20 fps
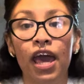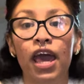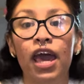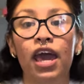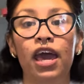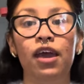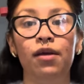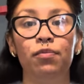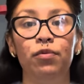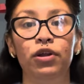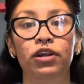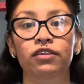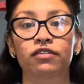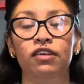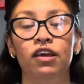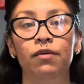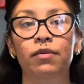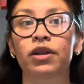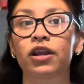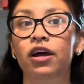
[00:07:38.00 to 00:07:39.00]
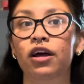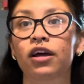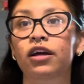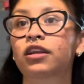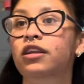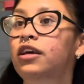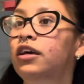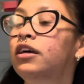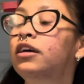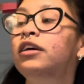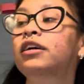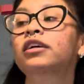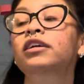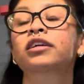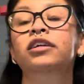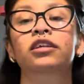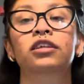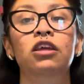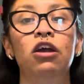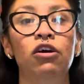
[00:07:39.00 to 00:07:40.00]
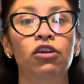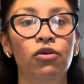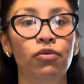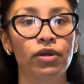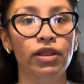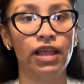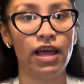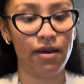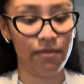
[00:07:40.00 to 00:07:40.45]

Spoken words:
Apron is coming on. Y'all know what that